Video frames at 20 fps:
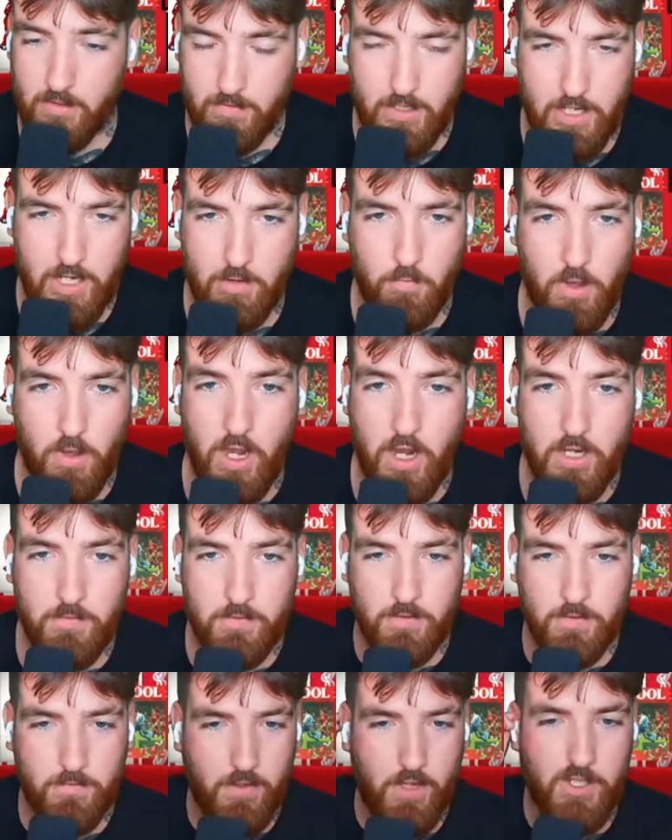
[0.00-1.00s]
it worked
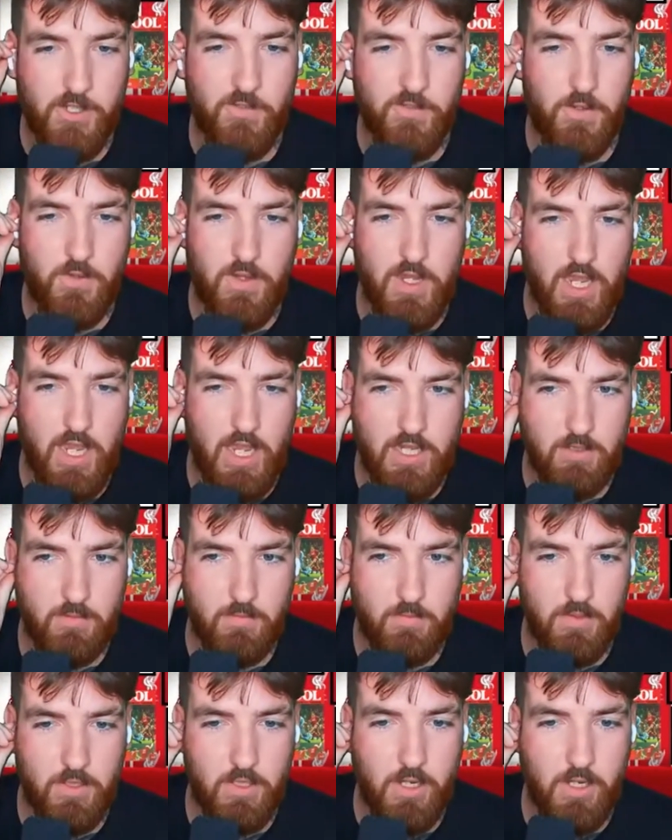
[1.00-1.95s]
for the first few years.